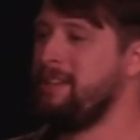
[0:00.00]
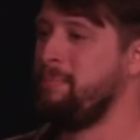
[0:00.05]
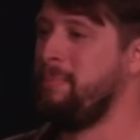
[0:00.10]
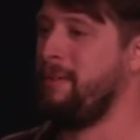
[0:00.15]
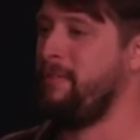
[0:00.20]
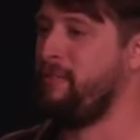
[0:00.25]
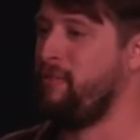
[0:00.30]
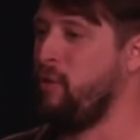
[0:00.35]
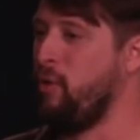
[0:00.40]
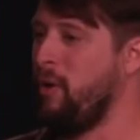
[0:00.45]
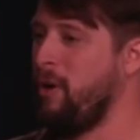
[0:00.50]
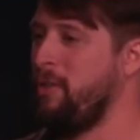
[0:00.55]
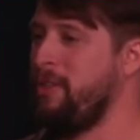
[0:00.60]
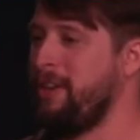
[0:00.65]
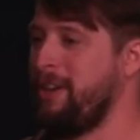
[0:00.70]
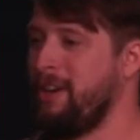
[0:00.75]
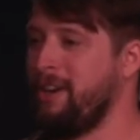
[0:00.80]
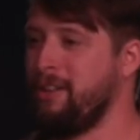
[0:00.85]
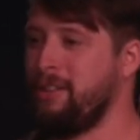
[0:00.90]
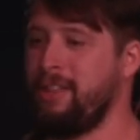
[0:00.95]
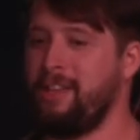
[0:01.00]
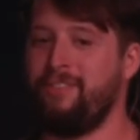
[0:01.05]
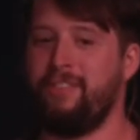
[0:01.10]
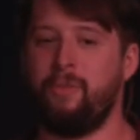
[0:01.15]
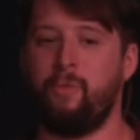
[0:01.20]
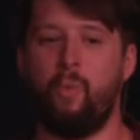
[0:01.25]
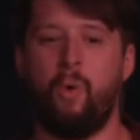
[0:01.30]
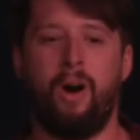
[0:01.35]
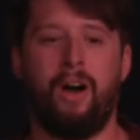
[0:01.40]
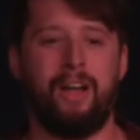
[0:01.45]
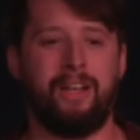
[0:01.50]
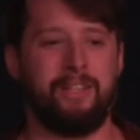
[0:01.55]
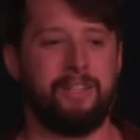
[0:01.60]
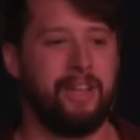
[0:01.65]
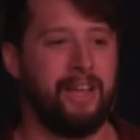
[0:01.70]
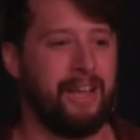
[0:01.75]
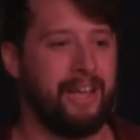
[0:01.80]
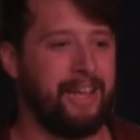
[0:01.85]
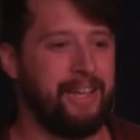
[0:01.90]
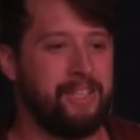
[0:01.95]
before the earth even was.
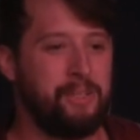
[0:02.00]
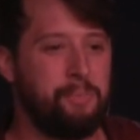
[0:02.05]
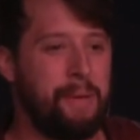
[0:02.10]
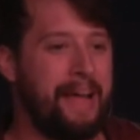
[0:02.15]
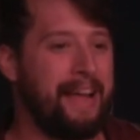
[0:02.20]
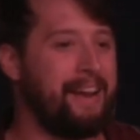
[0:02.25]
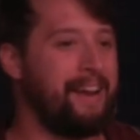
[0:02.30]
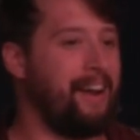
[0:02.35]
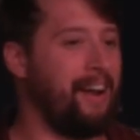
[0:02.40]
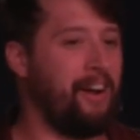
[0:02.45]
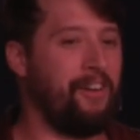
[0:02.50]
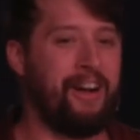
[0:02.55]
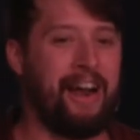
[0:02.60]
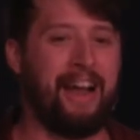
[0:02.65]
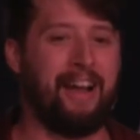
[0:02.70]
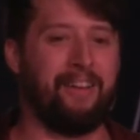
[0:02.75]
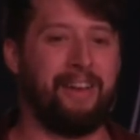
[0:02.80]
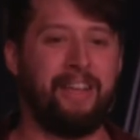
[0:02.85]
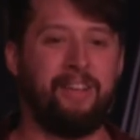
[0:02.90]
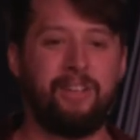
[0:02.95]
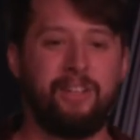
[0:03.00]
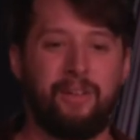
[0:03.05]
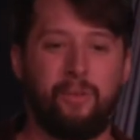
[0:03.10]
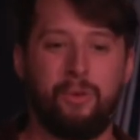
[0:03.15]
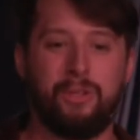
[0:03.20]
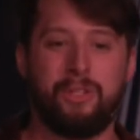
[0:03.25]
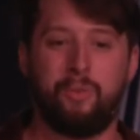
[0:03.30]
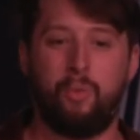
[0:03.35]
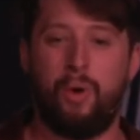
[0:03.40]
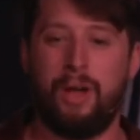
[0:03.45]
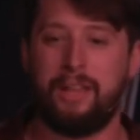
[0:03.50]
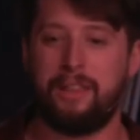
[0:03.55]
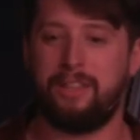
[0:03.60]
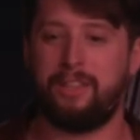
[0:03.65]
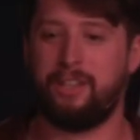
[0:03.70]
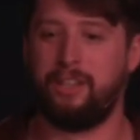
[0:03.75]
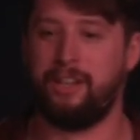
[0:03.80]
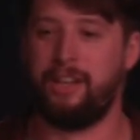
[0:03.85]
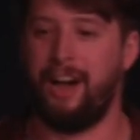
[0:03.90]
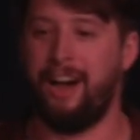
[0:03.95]
He's been around. He was with
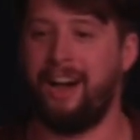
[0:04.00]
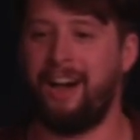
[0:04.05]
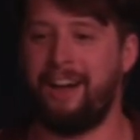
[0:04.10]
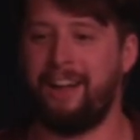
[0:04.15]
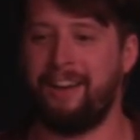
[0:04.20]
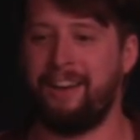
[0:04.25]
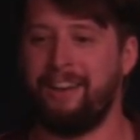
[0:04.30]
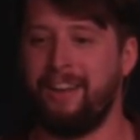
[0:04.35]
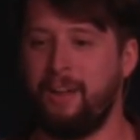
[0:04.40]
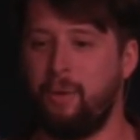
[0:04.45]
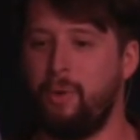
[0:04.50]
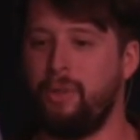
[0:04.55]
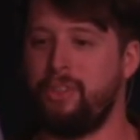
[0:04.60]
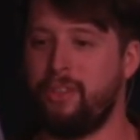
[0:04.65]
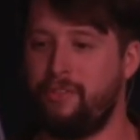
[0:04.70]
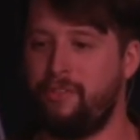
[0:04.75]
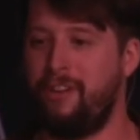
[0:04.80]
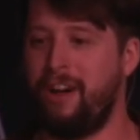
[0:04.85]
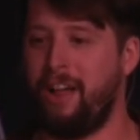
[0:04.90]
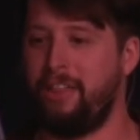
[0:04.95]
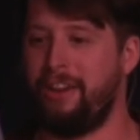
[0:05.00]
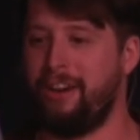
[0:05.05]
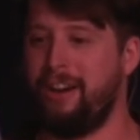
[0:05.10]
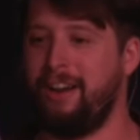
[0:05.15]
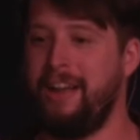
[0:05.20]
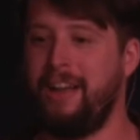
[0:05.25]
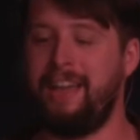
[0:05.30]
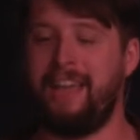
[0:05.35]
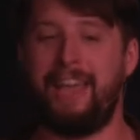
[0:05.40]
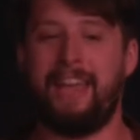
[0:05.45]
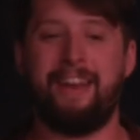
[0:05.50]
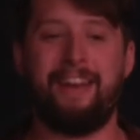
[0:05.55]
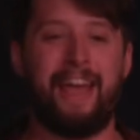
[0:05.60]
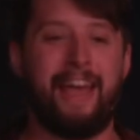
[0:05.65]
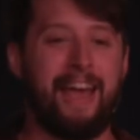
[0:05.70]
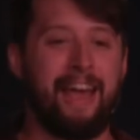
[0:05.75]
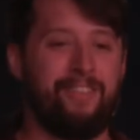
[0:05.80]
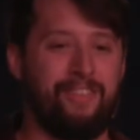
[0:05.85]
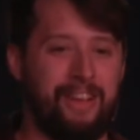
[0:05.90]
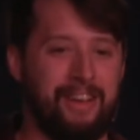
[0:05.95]
God, with the Father, in
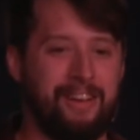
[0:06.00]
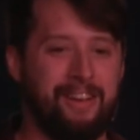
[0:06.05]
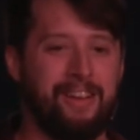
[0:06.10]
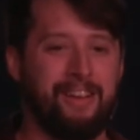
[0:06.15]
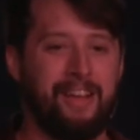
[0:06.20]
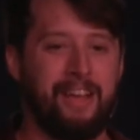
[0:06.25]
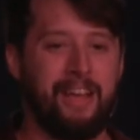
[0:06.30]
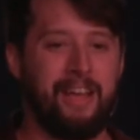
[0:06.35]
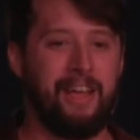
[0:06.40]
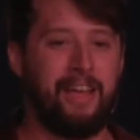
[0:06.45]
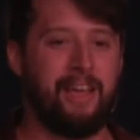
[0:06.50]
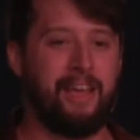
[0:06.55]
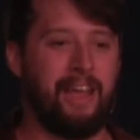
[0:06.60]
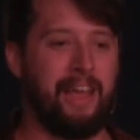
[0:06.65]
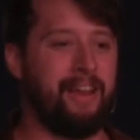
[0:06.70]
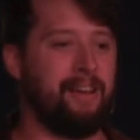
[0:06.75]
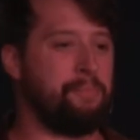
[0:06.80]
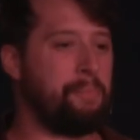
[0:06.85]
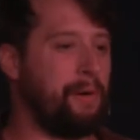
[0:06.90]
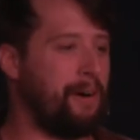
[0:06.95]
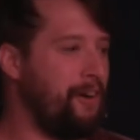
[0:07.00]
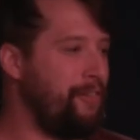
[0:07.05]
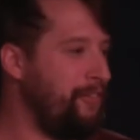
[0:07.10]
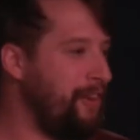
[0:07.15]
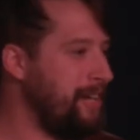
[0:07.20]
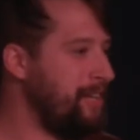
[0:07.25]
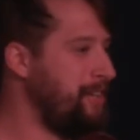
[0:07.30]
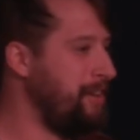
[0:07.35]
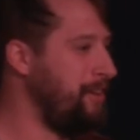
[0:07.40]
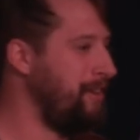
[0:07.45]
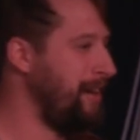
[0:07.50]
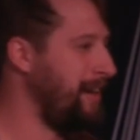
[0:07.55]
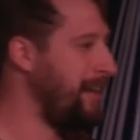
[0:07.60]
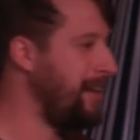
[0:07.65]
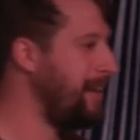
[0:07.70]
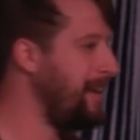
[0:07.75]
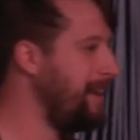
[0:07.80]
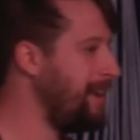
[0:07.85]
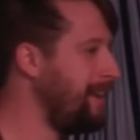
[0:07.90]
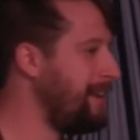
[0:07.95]
heaven, in perfect
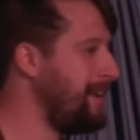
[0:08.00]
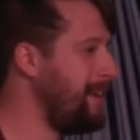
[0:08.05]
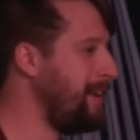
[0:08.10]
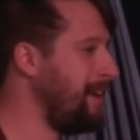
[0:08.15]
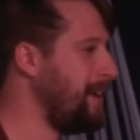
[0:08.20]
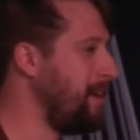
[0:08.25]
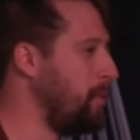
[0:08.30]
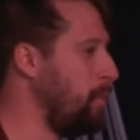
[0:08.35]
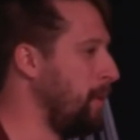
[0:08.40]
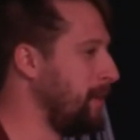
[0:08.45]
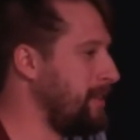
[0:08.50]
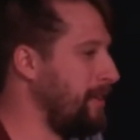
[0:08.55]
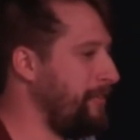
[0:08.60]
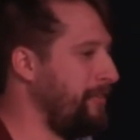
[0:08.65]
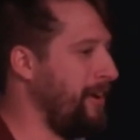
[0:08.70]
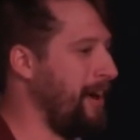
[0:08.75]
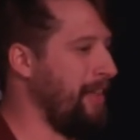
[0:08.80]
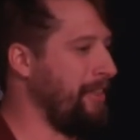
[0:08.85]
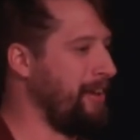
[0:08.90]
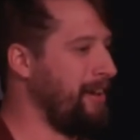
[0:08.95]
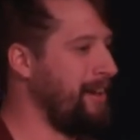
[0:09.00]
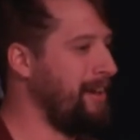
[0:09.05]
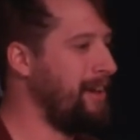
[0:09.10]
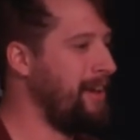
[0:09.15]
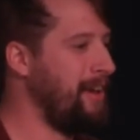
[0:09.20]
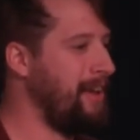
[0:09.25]
unity, with the Father